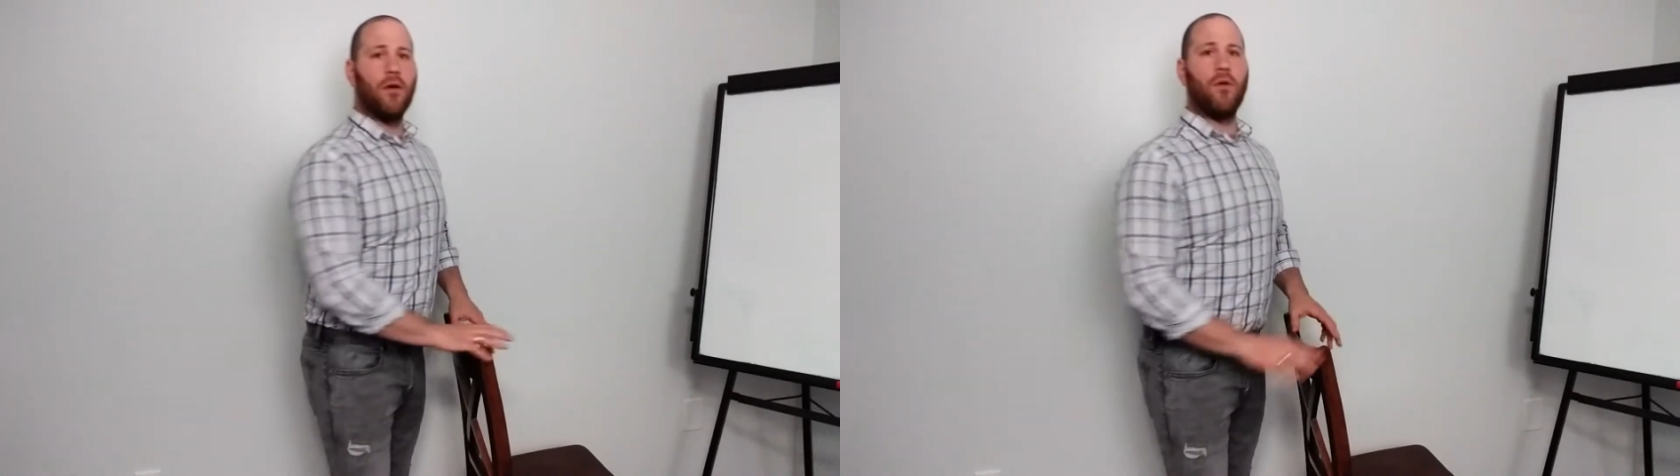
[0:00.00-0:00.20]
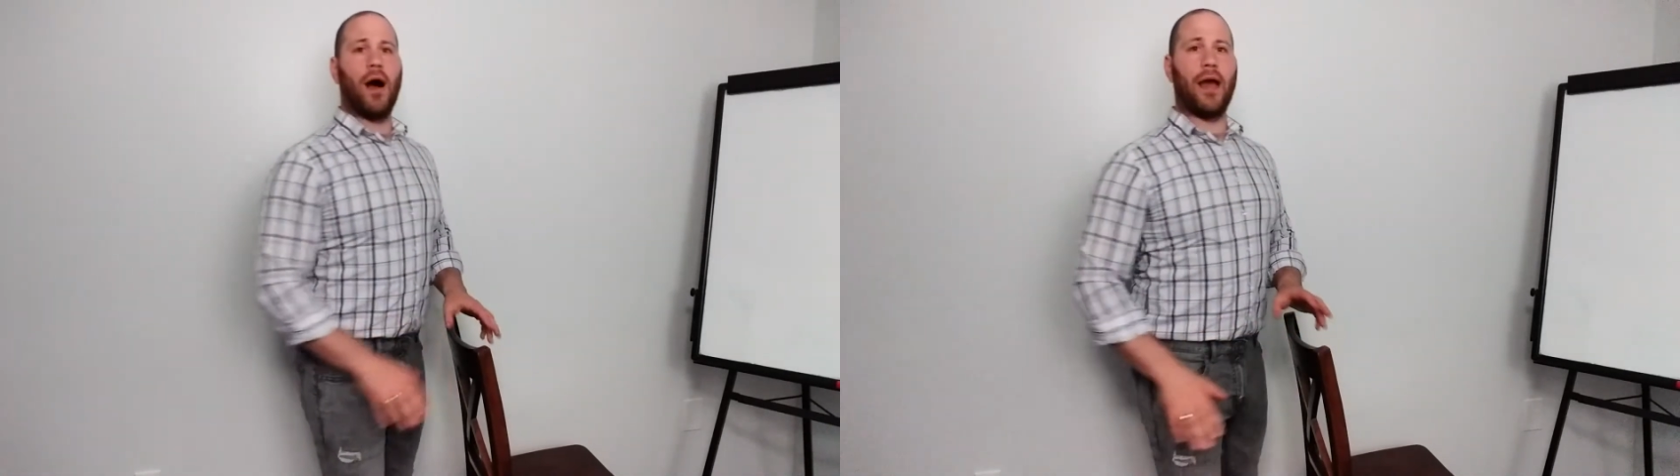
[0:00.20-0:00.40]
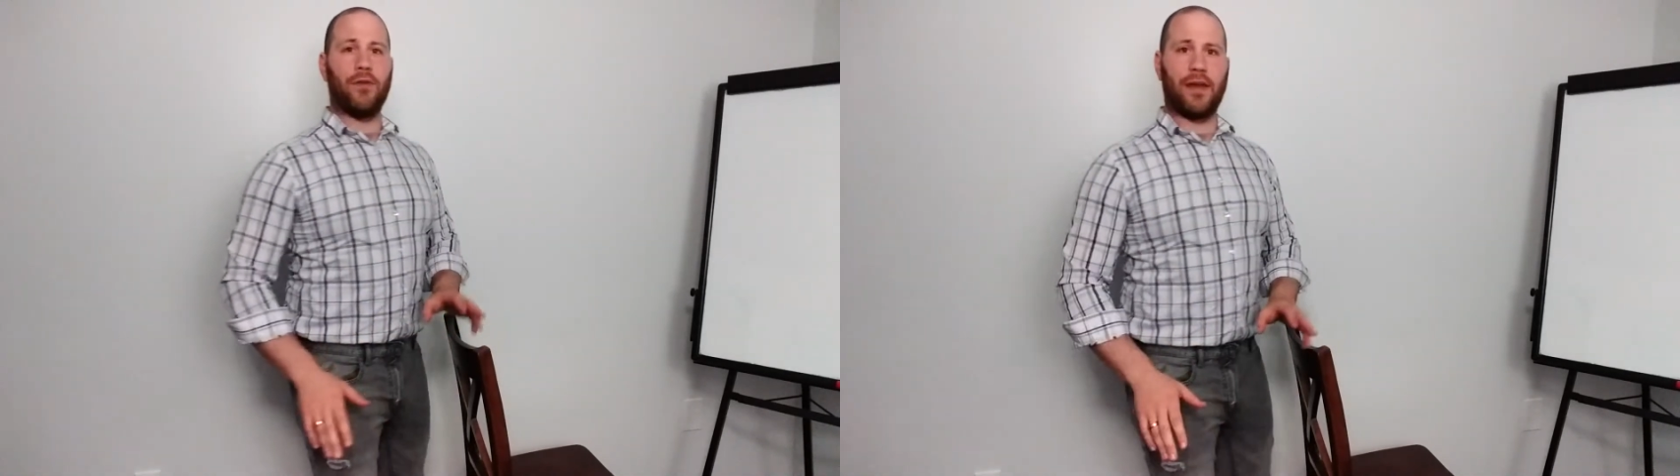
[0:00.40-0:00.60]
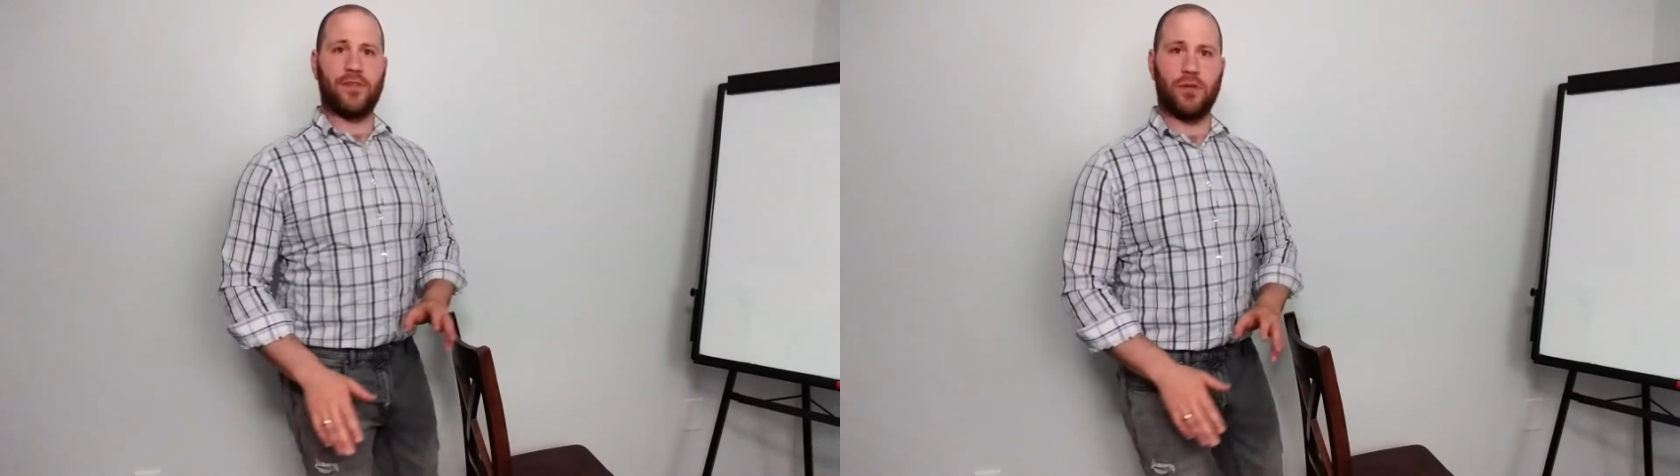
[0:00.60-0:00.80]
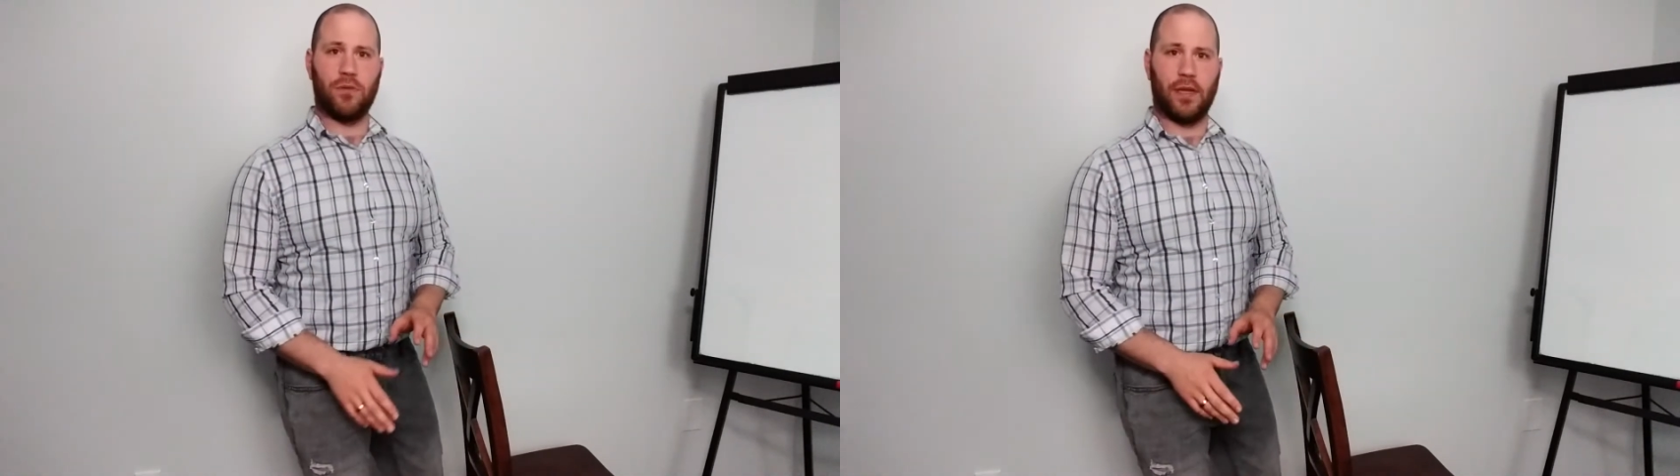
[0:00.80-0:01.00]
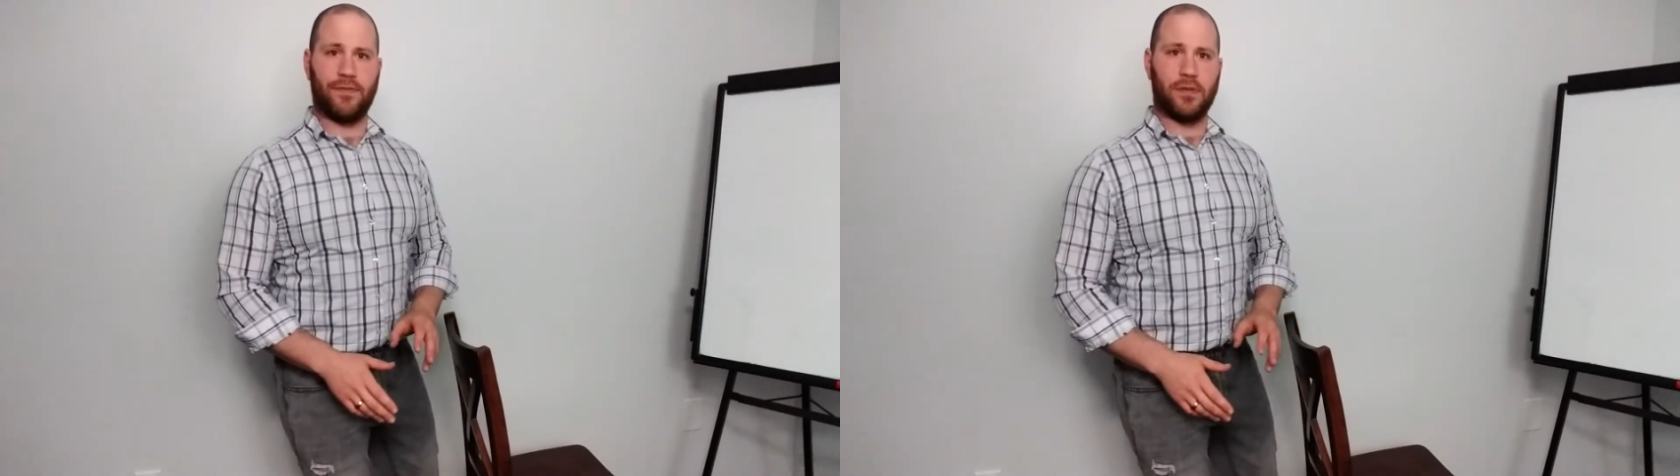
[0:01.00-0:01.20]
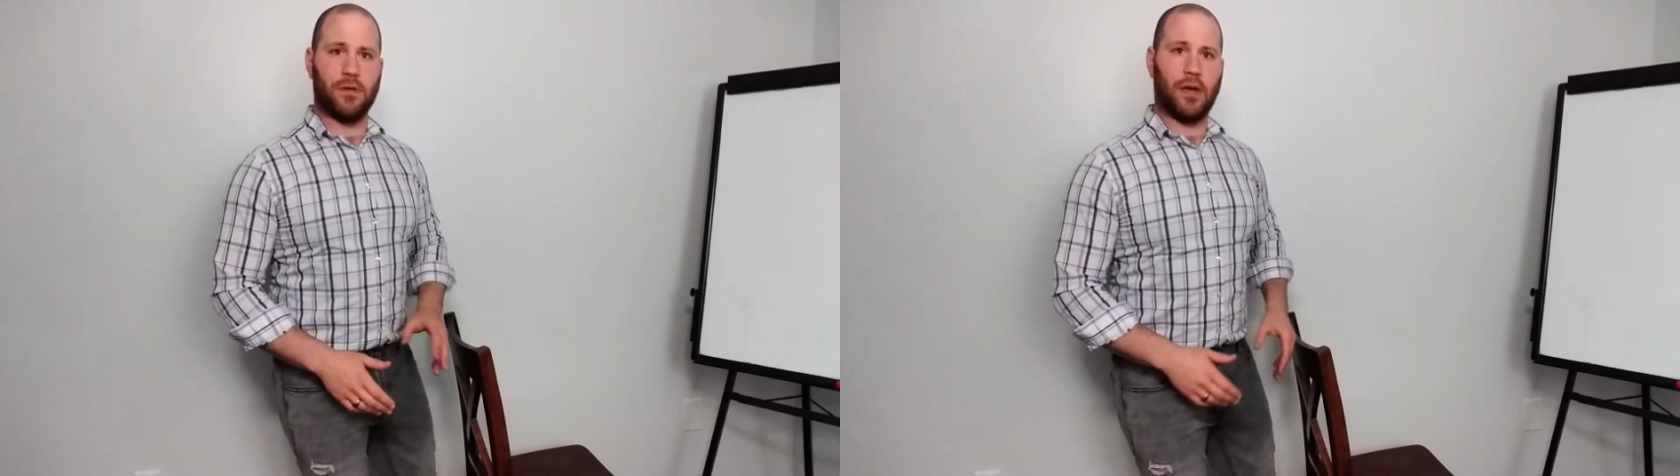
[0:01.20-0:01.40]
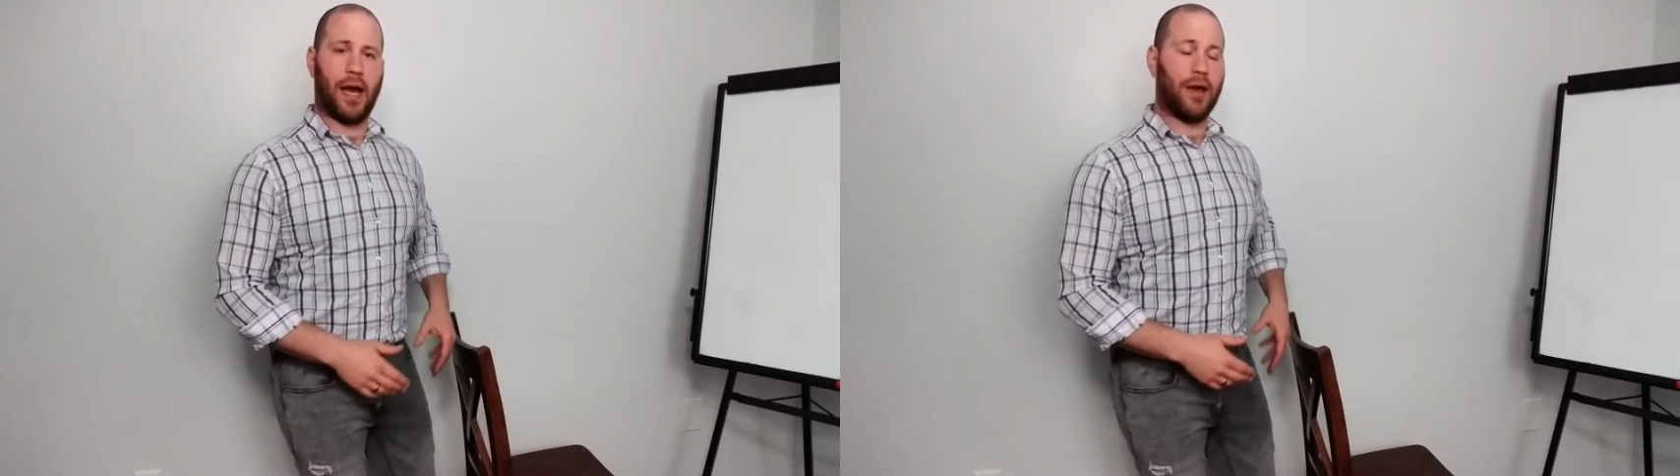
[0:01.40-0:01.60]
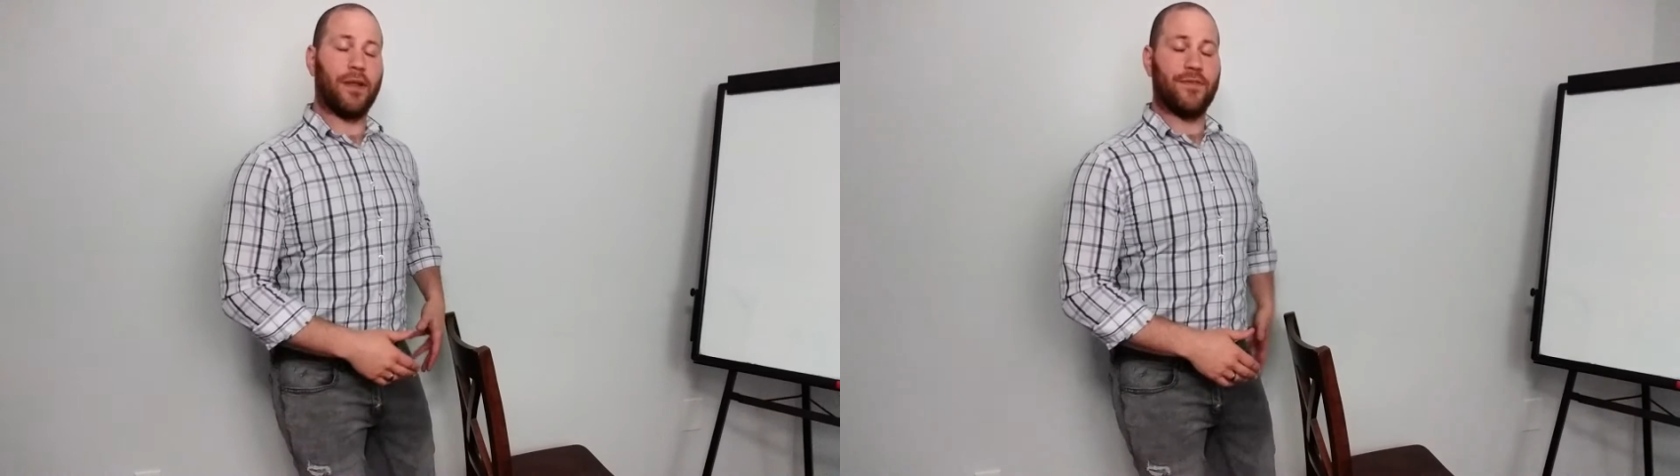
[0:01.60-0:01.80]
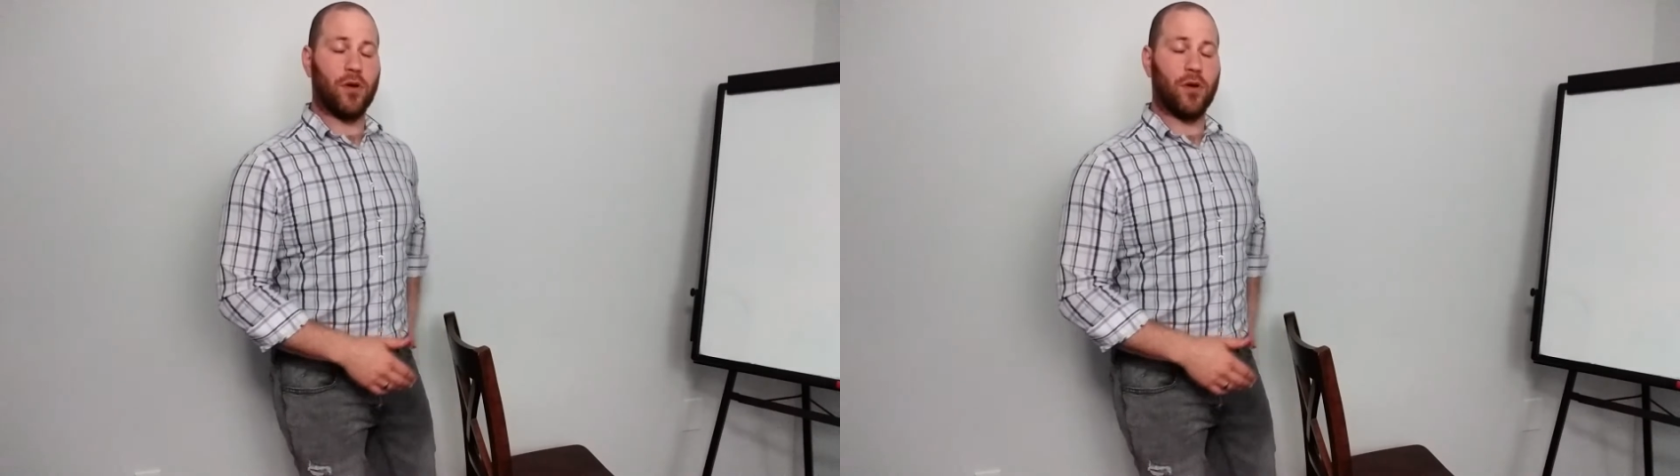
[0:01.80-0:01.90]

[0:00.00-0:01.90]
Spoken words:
I only have to